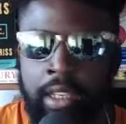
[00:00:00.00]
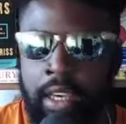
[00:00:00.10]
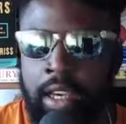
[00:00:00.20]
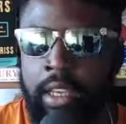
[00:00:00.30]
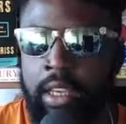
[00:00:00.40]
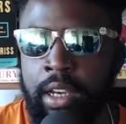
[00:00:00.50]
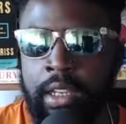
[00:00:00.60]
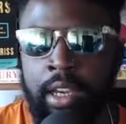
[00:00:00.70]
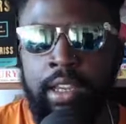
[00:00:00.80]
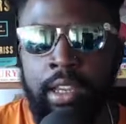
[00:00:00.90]
young, young,
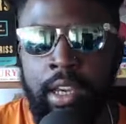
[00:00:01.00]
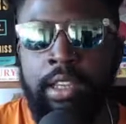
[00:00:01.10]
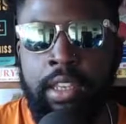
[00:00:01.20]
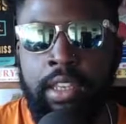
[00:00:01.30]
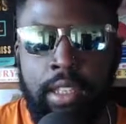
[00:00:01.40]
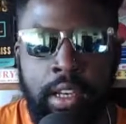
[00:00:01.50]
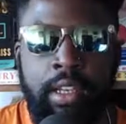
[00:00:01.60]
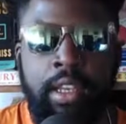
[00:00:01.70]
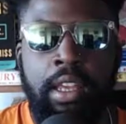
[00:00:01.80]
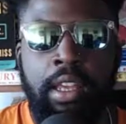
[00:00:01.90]
young, young, young, young.
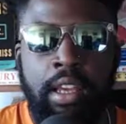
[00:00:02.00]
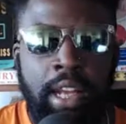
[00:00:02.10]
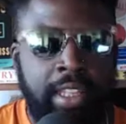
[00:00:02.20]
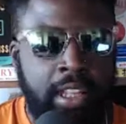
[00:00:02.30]
Like they're